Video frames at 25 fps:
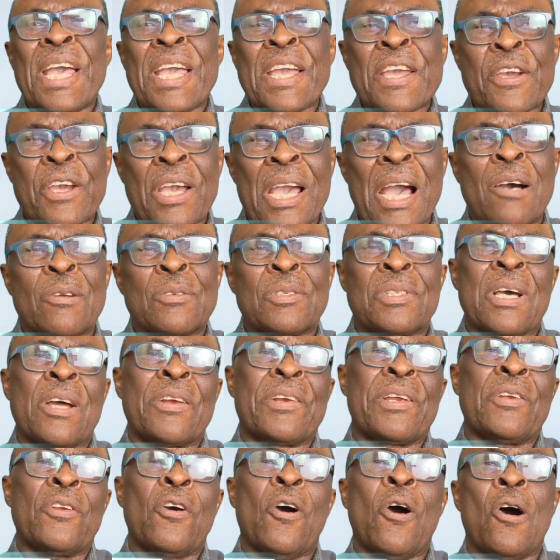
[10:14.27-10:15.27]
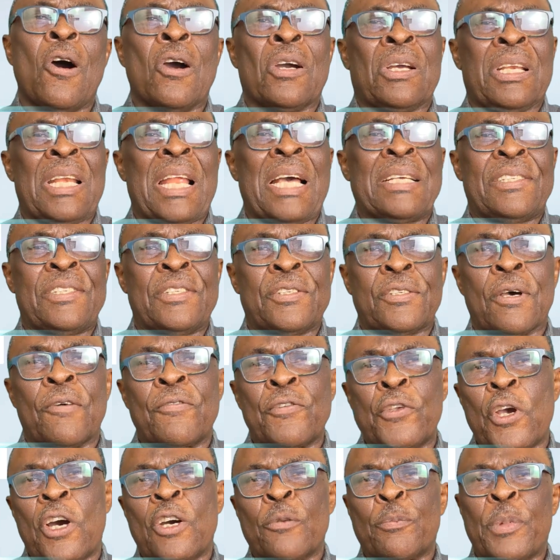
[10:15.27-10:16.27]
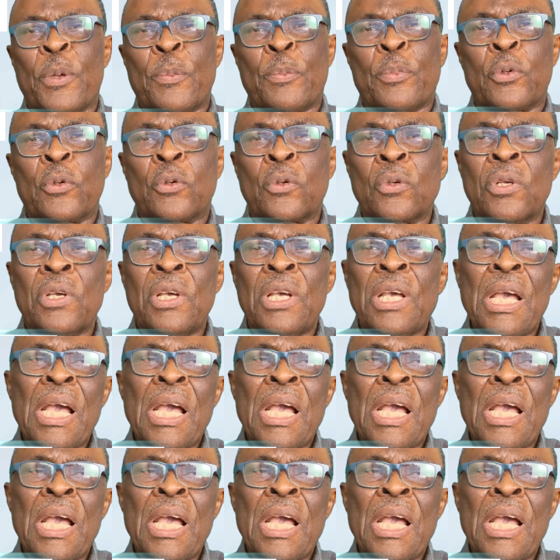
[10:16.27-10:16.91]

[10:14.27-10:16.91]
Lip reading: encountering all classes of young people